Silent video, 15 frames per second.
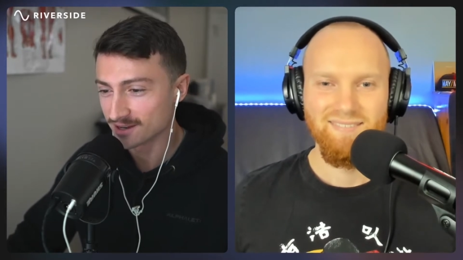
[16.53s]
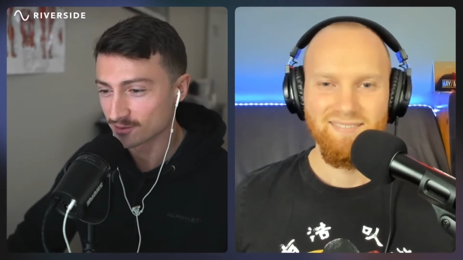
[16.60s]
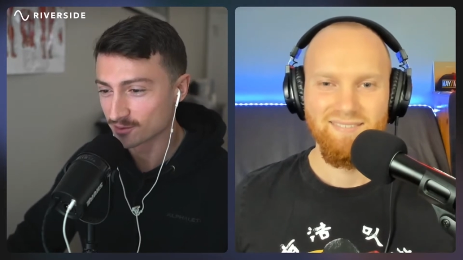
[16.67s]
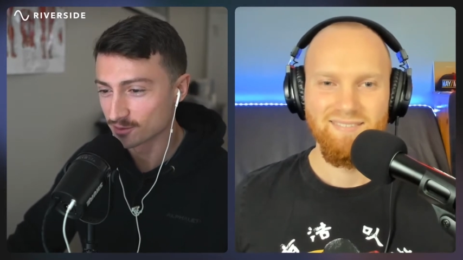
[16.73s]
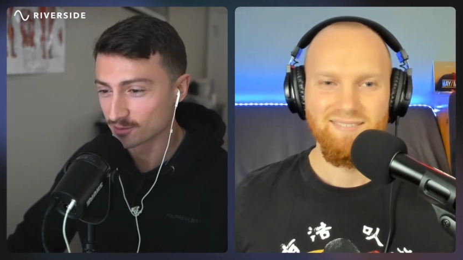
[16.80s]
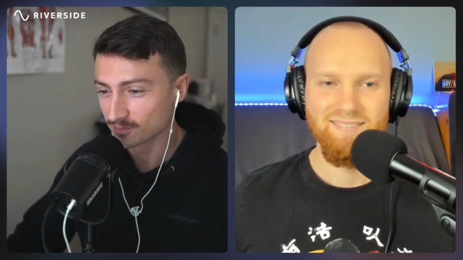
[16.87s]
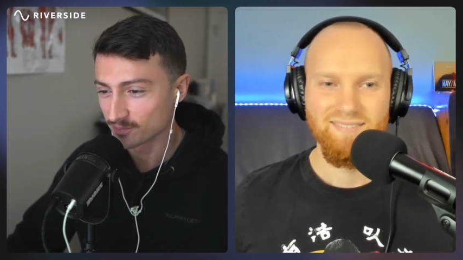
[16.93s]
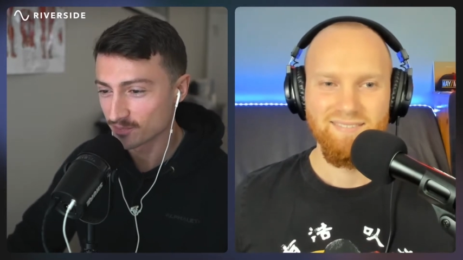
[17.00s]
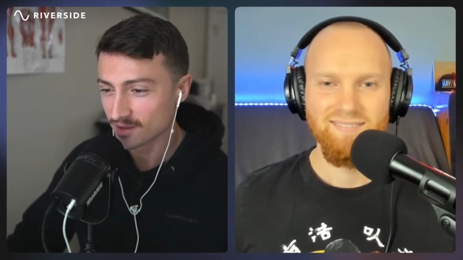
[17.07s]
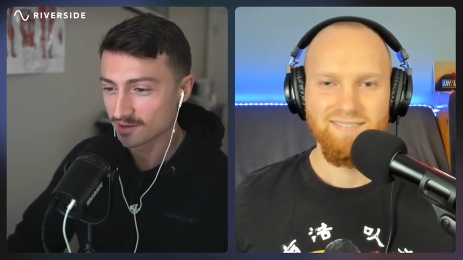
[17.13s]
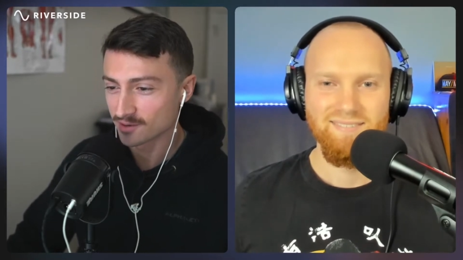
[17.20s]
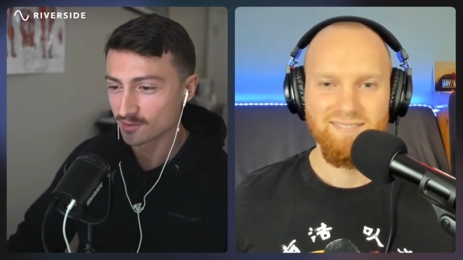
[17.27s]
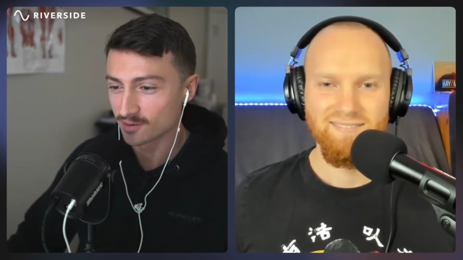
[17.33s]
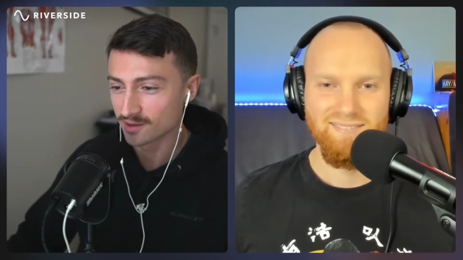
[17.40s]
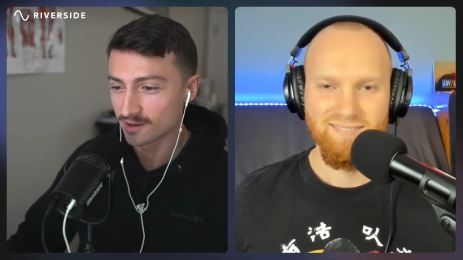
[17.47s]
Speaker 1: group,
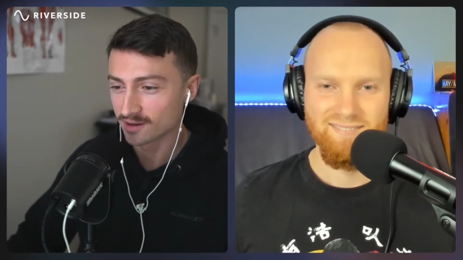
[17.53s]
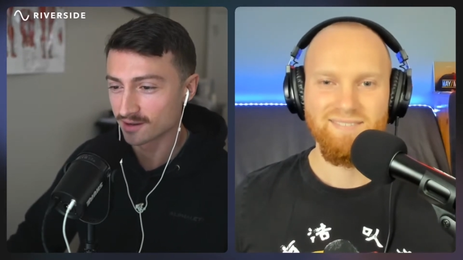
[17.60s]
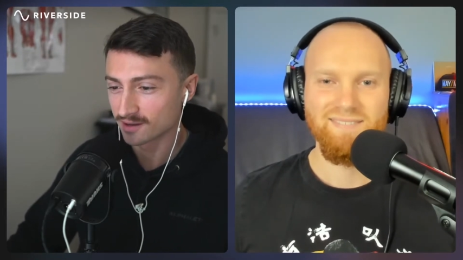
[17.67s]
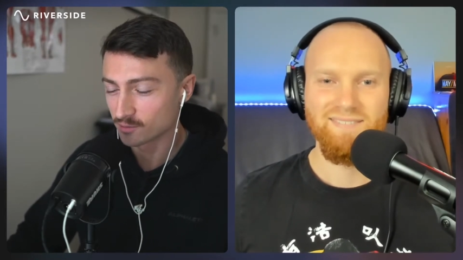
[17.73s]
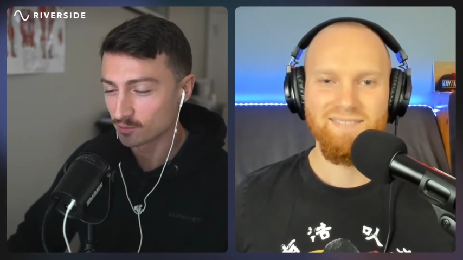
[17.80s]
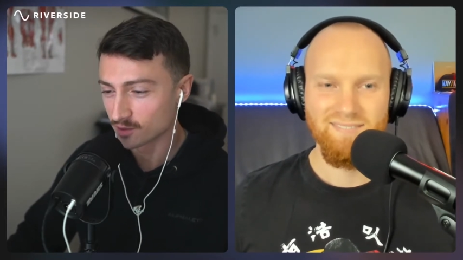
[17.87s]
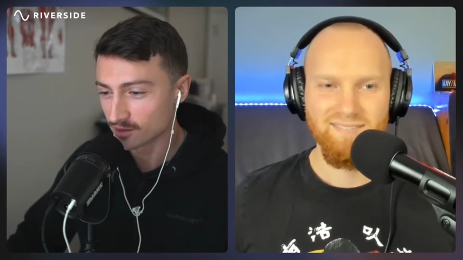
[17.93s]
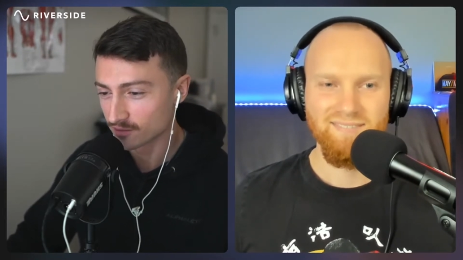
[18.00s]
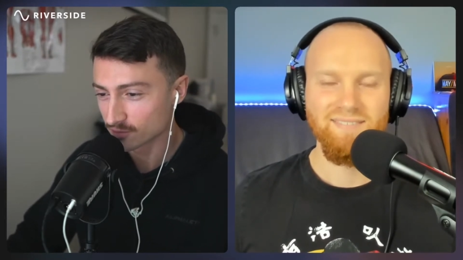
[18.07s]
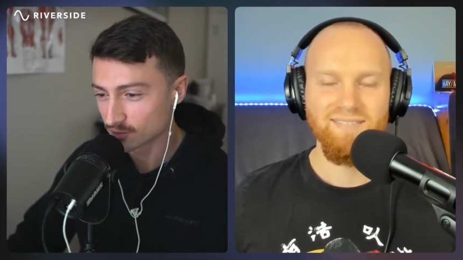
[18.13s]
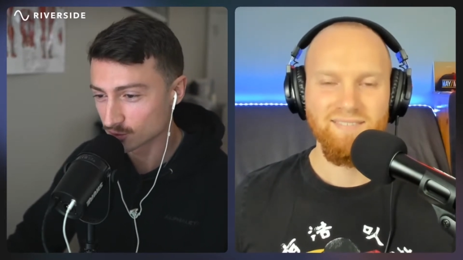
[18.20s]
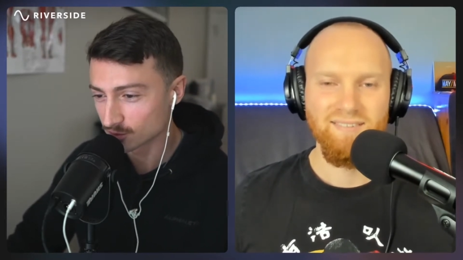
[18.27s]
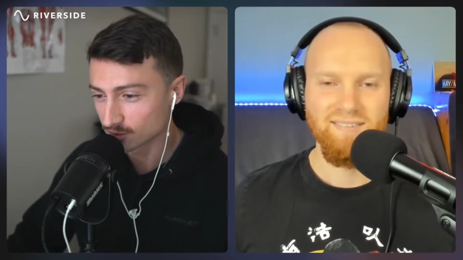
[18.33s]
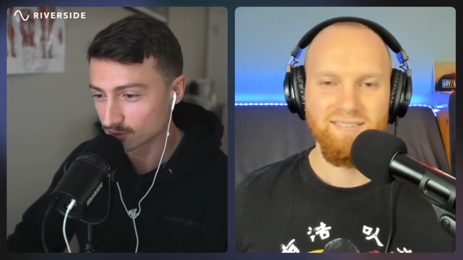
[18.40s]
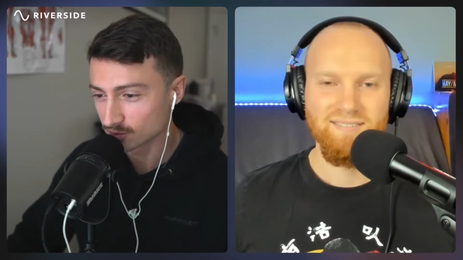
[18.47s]
and you were like one of the
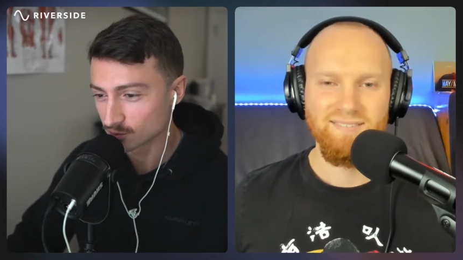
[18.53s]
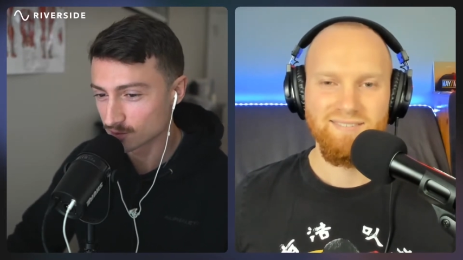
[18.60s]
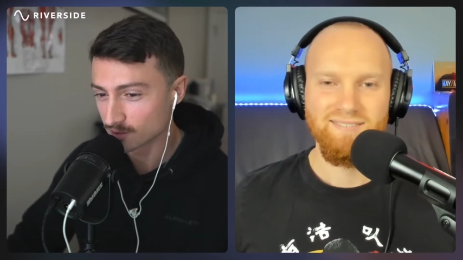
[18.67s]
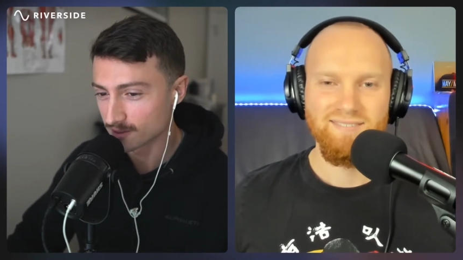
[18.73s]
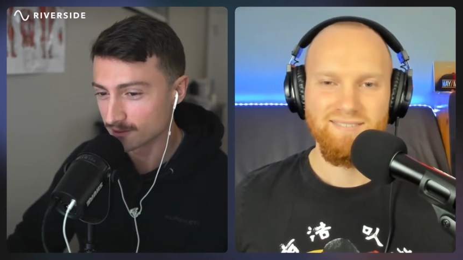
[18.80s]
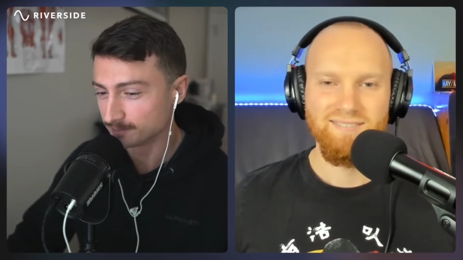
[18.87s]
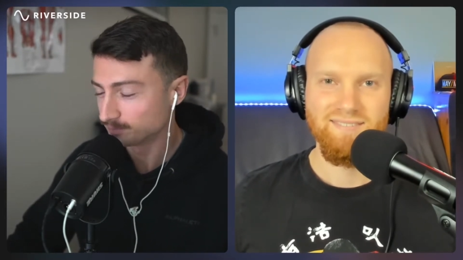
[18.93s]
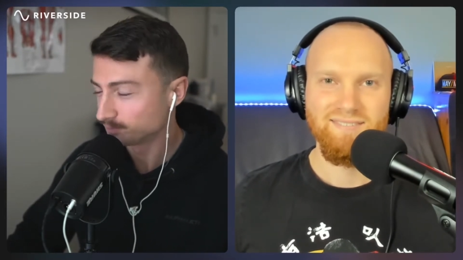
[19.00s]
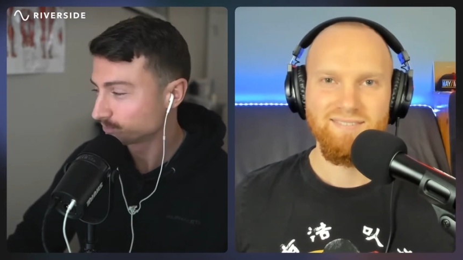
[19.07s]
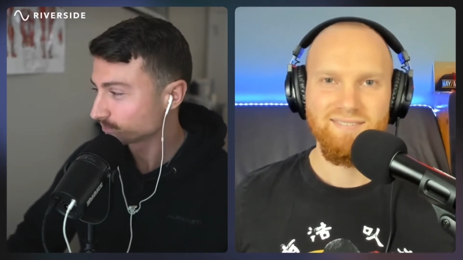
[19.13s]
first ones to respond.